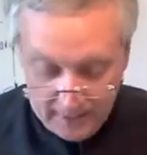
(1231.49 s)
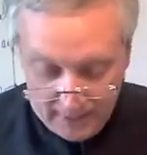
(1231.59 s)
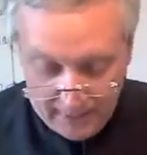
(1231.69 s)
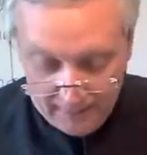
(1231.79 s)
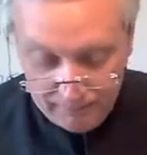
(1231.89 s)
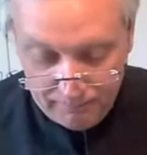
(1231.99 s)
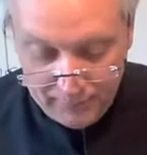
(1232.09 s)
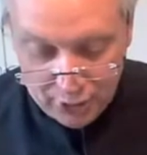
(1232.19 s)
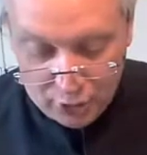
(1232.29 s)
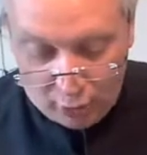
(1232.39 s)

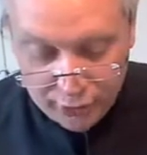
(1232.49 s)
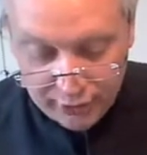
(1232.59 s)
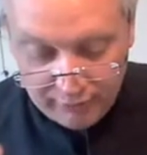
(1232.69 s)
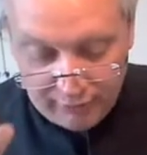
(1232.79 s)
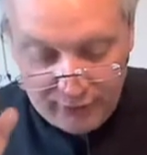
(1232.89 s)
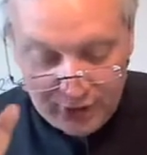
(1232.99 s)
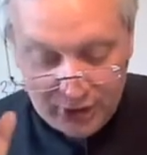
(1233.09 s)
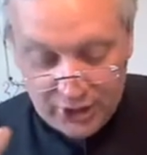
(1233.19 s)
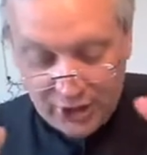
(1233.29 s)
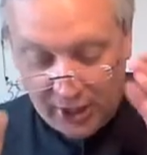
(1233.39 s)
begotten, referred to
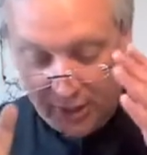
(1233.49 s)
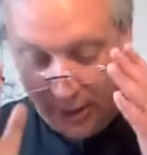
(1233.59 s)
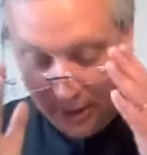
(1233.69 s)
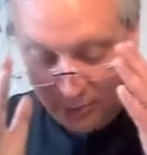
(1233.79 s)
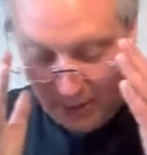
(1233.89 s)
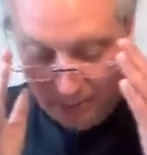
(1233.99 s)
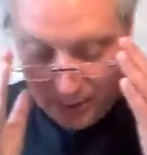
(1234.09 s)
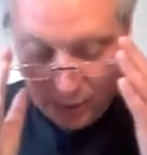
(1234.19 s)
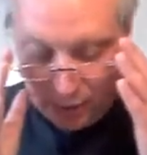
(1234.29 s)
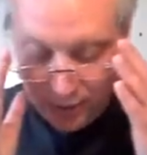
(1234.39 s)
the Son as being
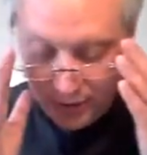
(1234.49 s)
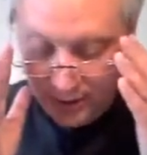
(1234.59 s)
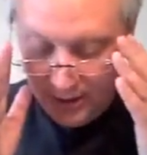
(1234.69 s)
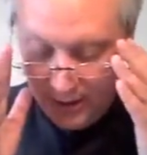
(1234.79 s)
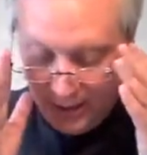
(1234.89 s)
begotten.